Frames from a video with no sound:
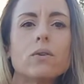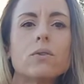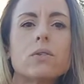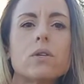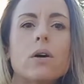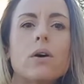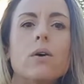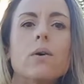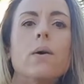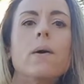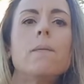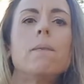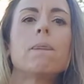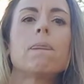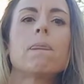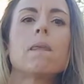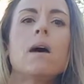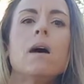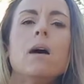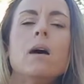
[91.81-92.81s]
So
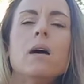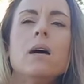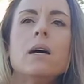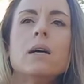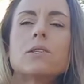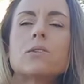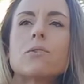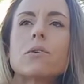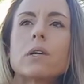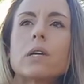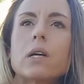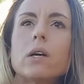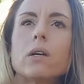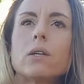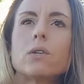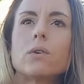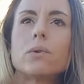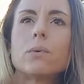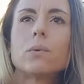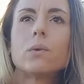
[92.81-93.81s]
it's really good
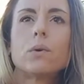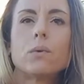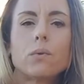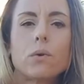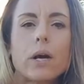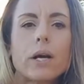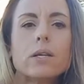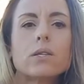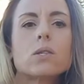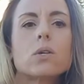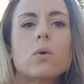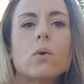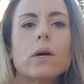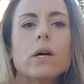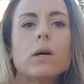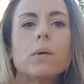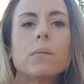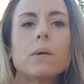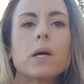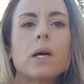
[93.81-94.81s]
to raise
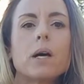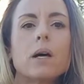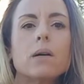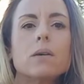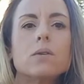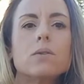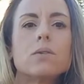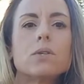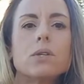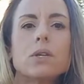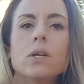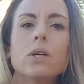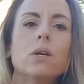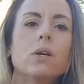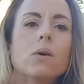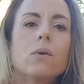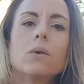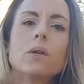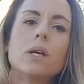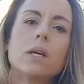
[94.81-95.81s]
quail because you
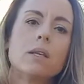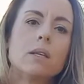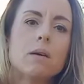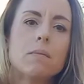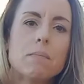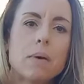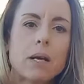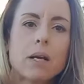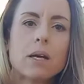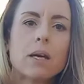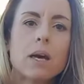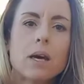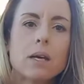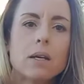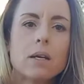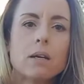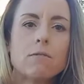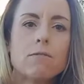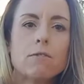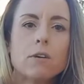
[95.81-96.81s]
don't need the
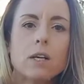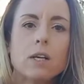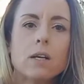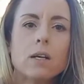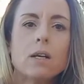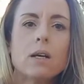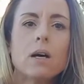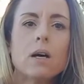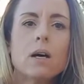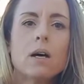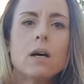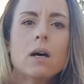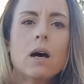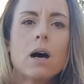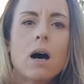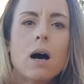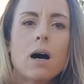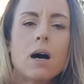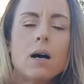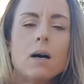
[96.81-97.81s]
medicated feed.
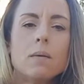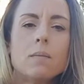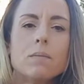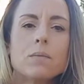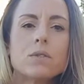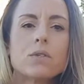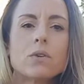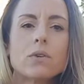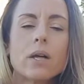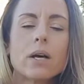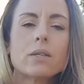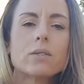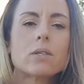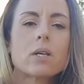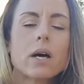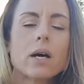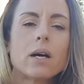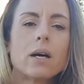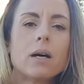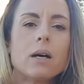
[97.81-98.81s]
So that's
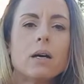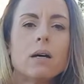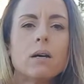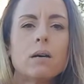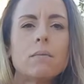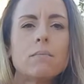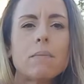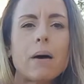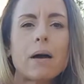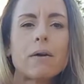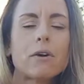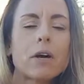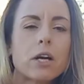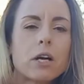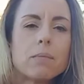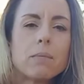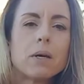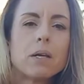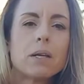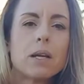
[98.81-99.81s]
kind of my
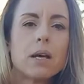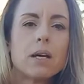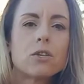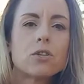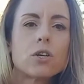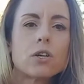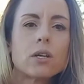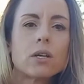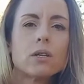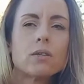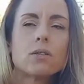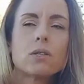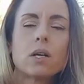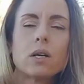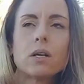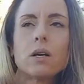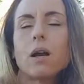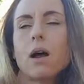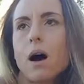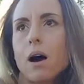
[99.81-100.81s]
recommendation, is to
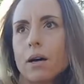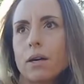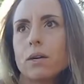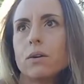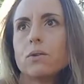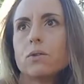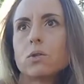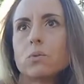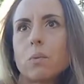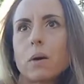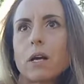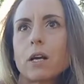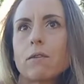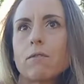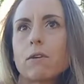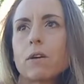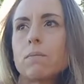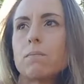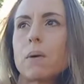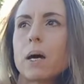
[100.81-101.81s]
not use
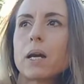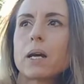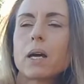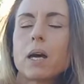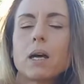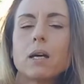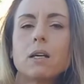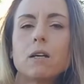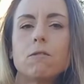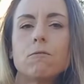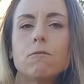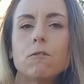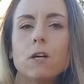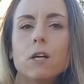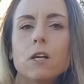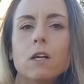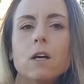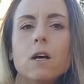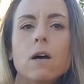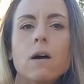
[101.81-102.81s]
medicated feed.